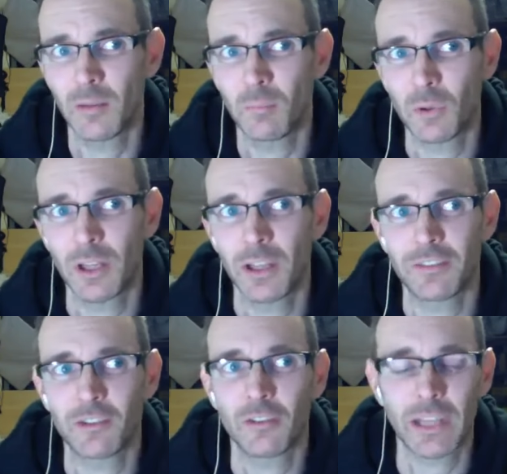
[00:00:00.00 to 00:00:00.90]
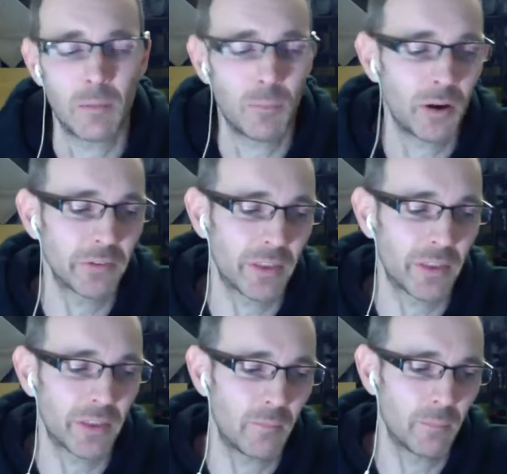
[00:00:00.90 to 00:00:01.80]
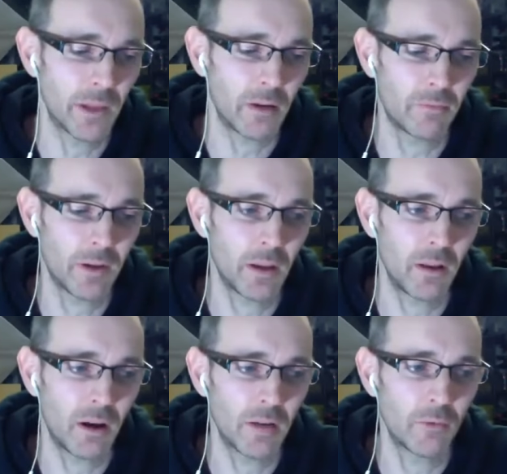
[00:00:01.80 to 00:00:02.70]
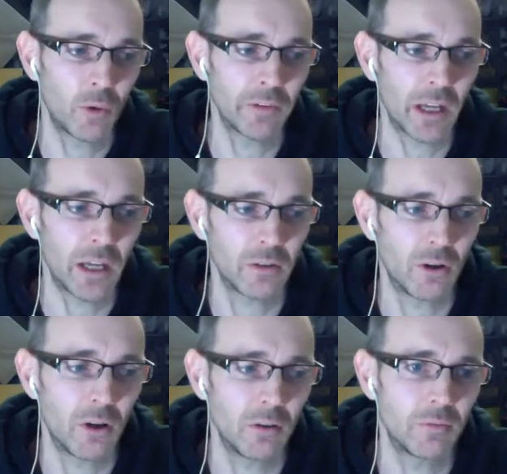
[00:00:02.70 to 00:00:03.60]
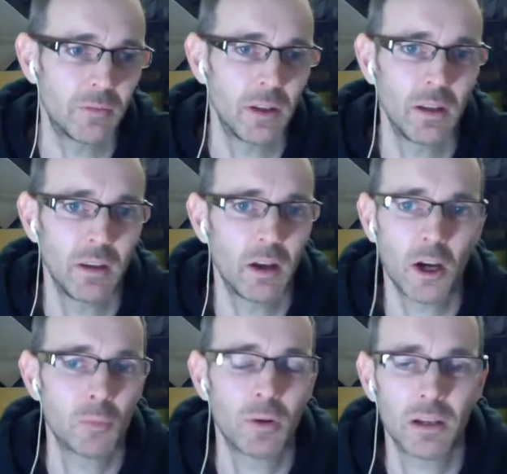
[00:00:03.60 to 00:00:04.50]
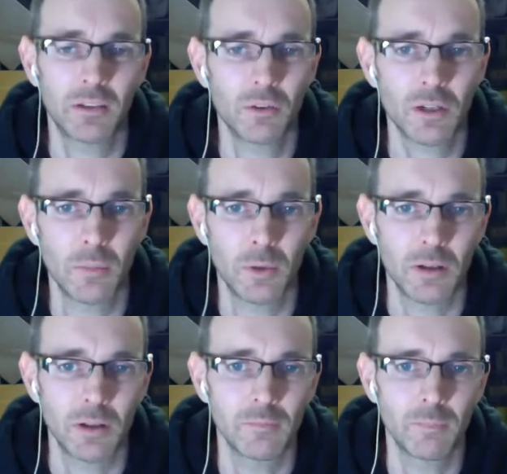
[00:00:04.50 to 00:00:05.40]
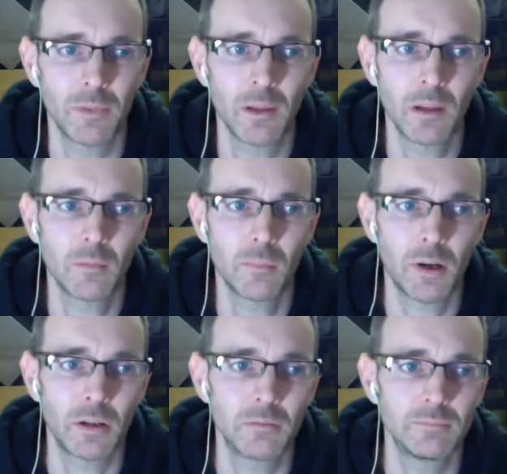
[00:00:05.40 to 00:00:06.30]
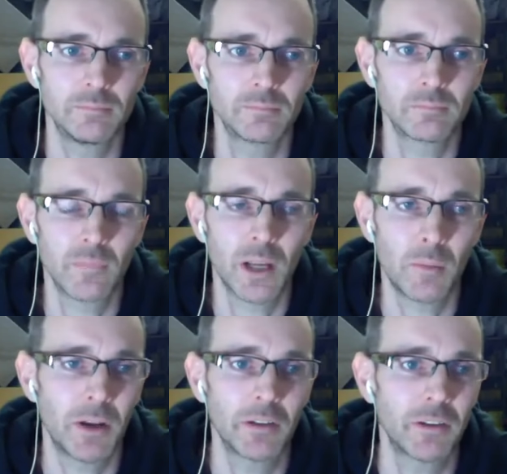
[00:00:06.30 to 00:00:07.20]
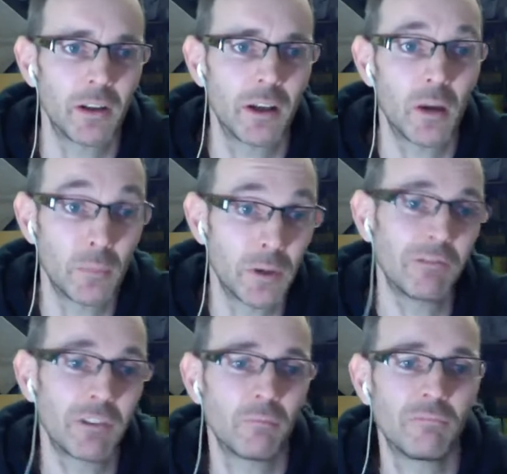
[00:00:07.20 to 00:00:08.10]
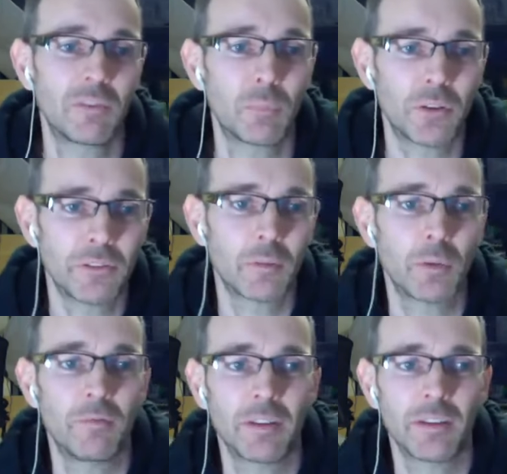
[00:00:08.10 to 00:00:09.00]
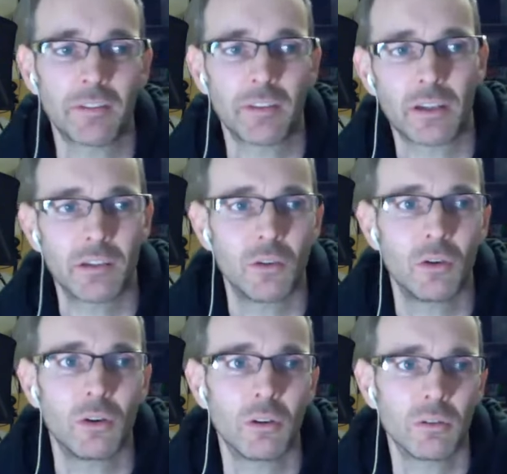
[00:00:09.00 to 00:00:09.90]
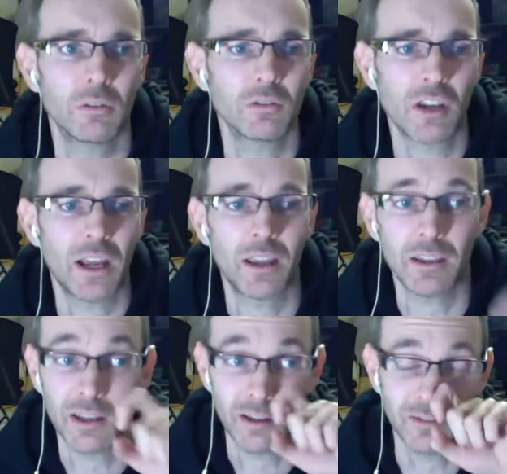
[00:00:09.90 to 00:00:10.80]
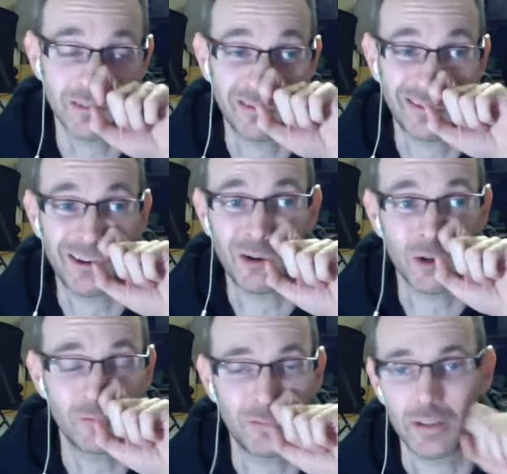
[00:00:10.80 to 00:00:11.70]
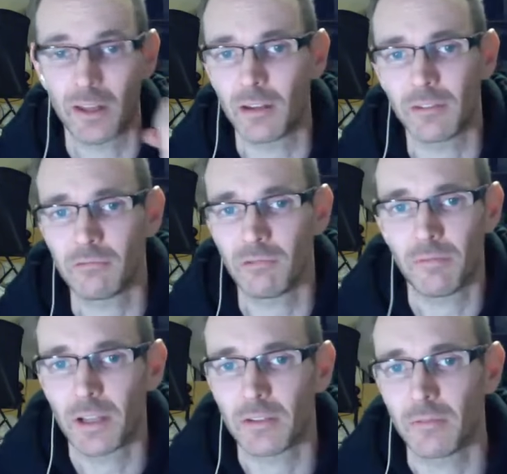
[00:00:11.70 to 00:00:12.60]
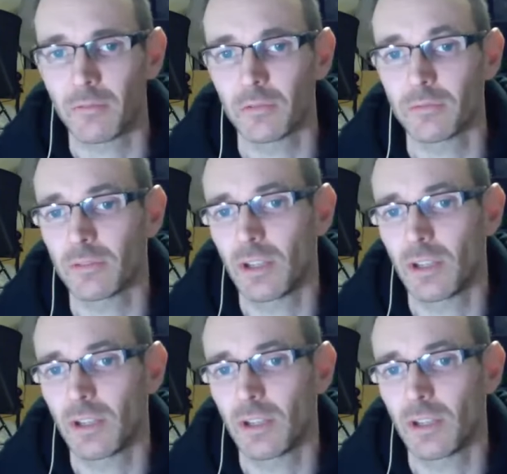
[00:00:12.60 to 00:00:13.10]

But it is just getting past that that fear that I've always had of openly talking about it. But I mean, I don't know. I mean, the res response has been fantastic in your chat here. So hopefully that's reflective of,